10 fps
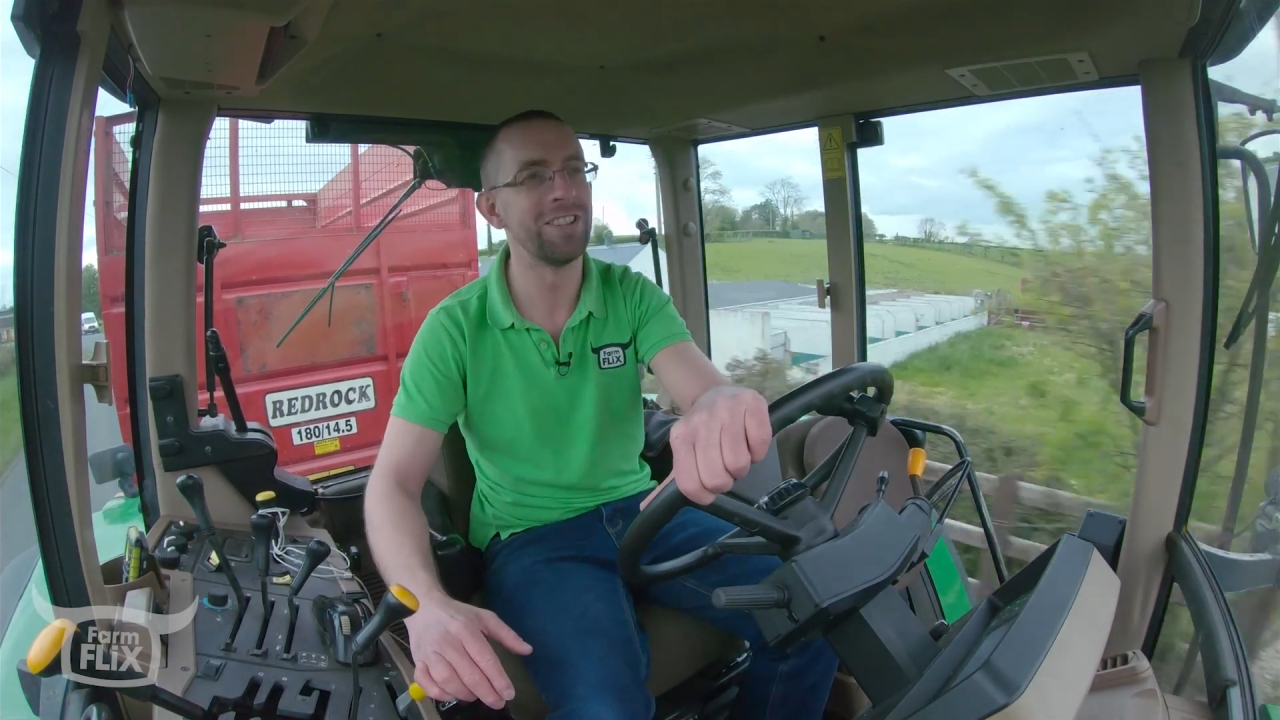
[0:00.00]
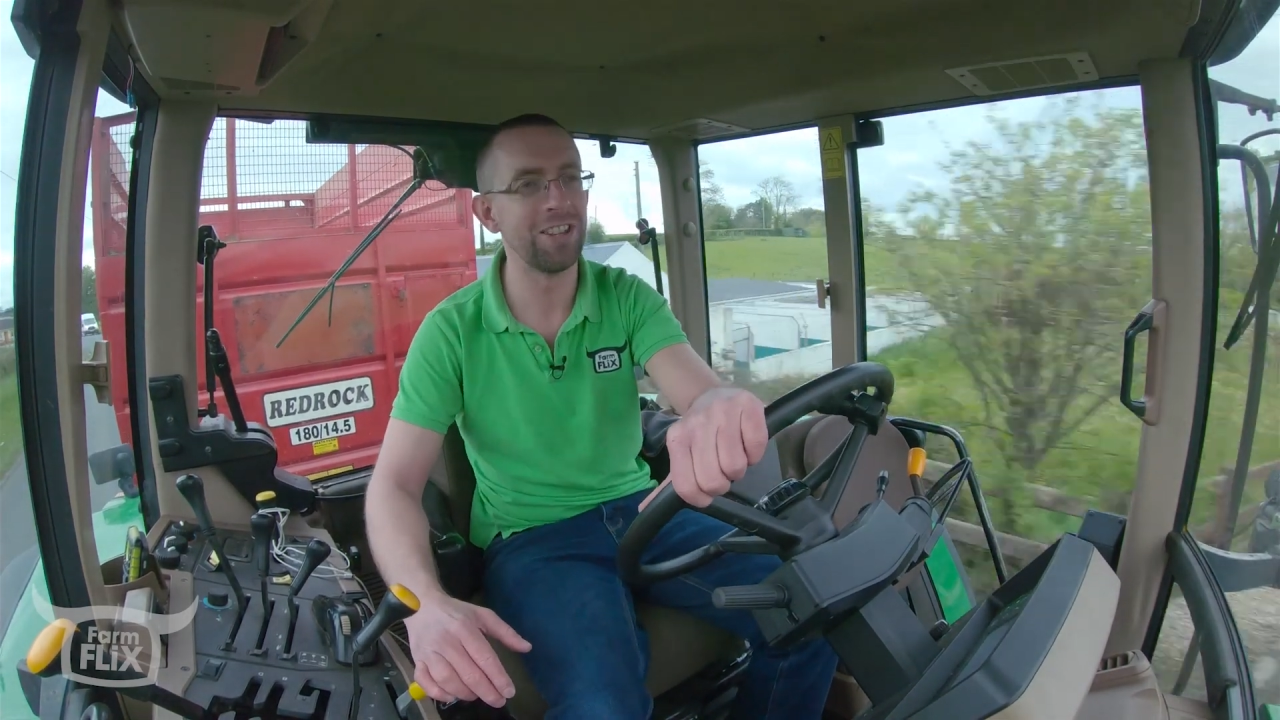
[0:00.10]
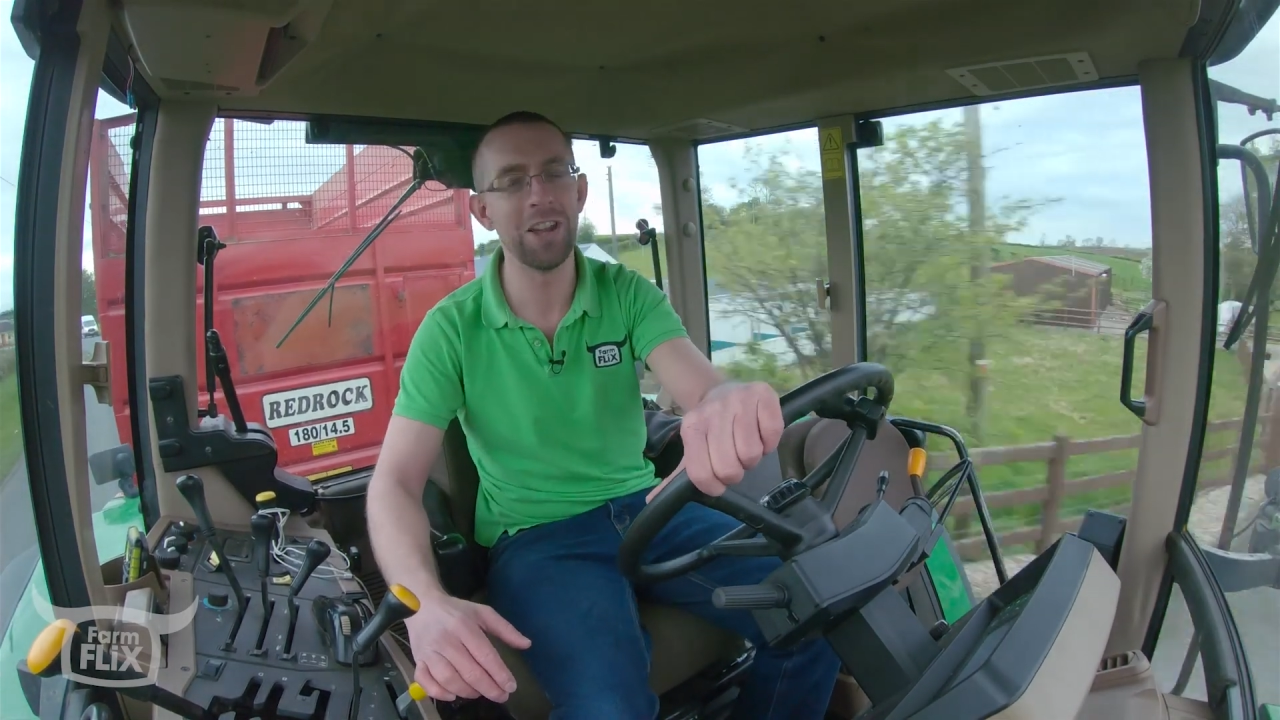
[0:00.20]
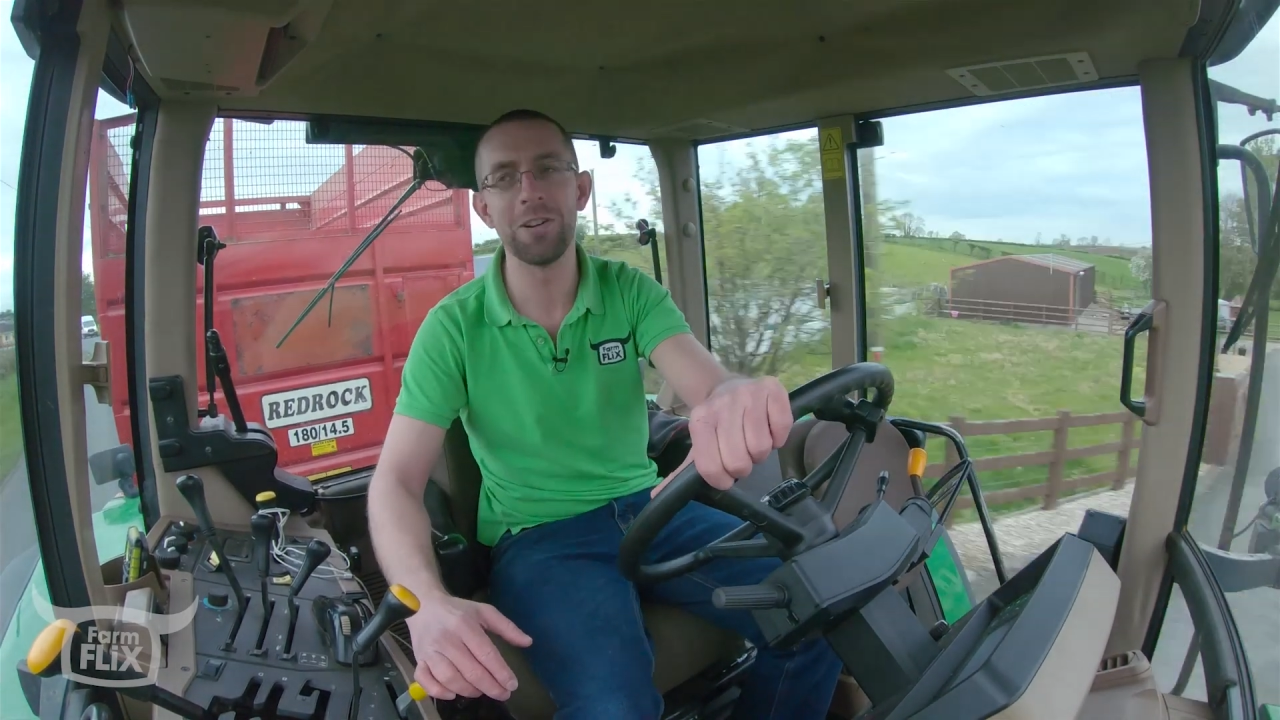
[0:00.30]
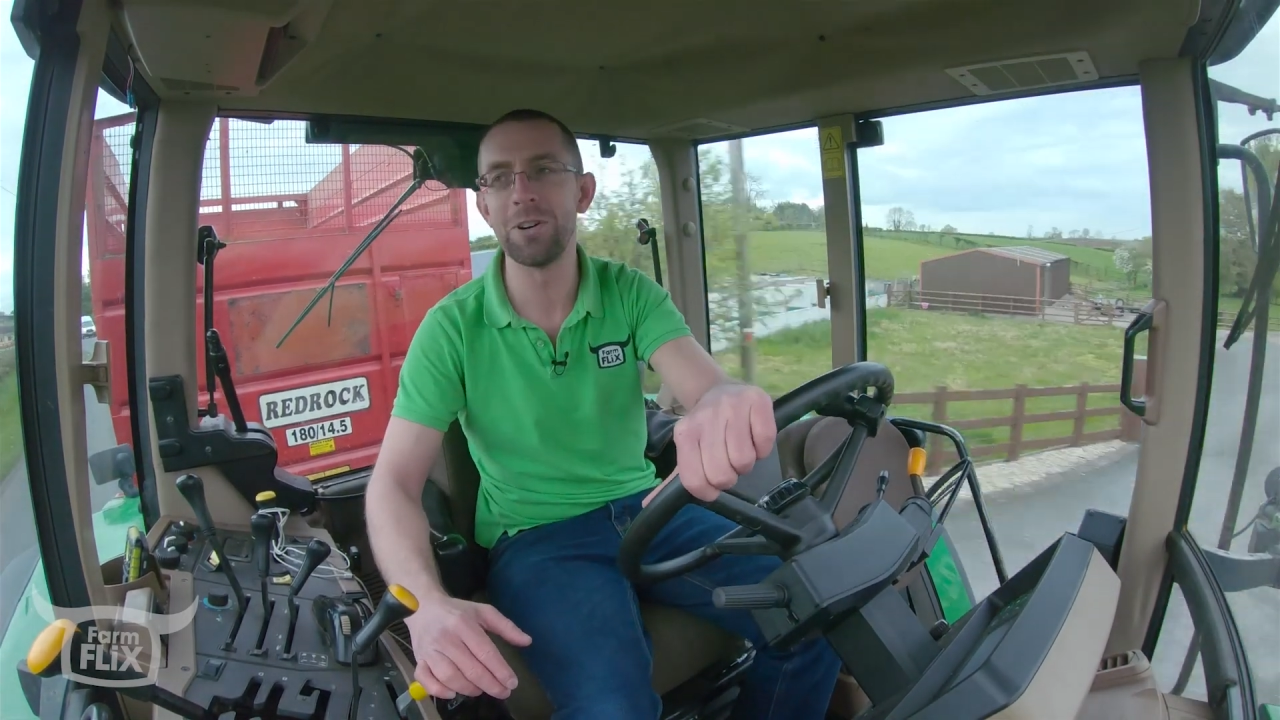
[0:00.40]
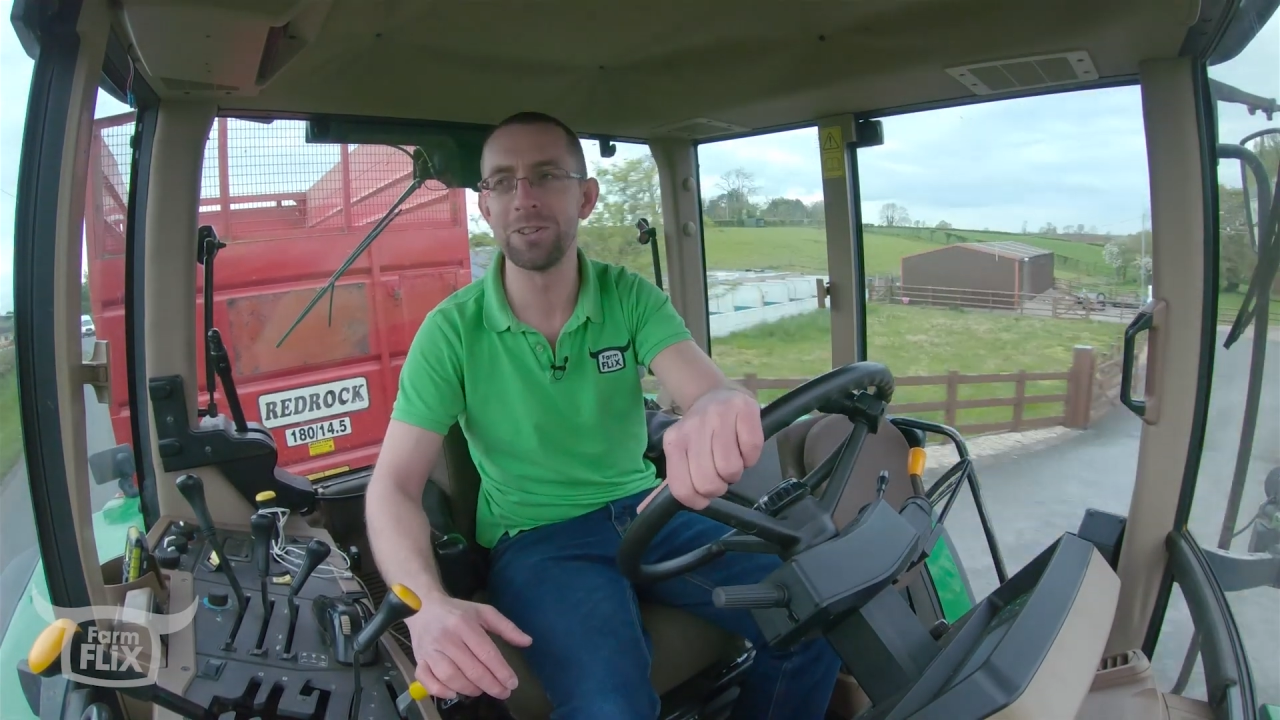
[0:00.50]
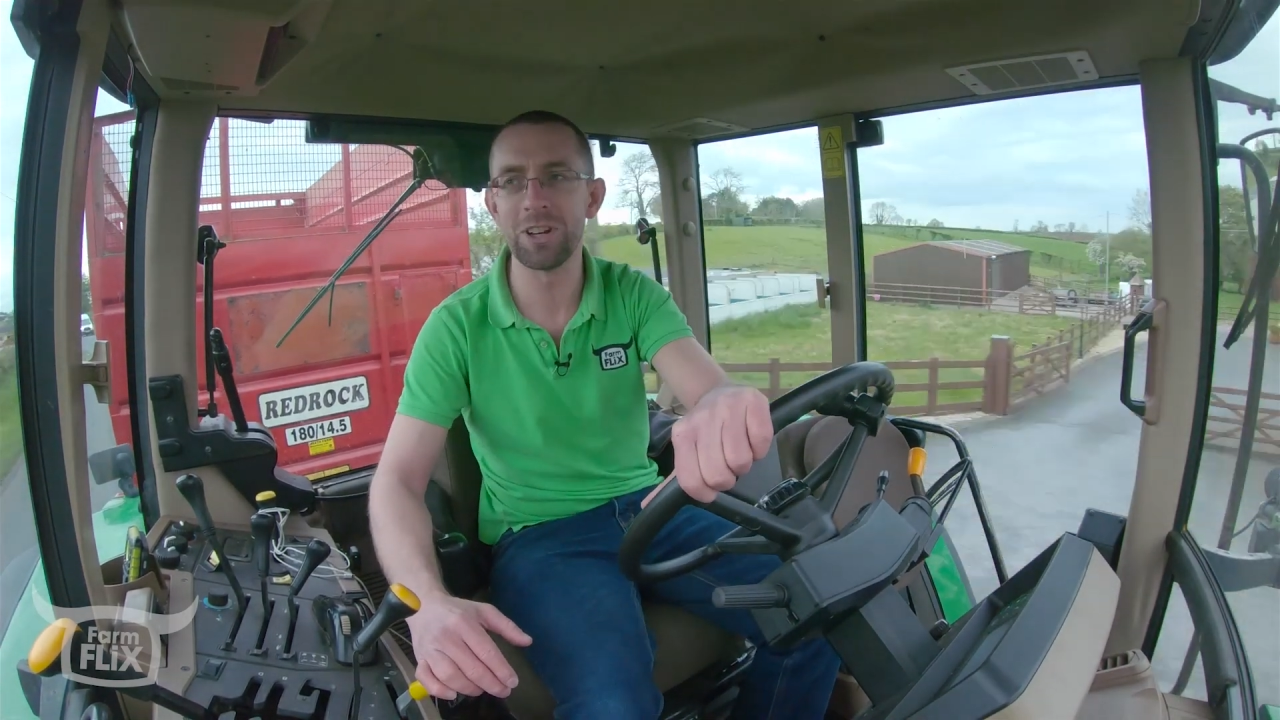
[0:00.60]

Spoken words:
Now we're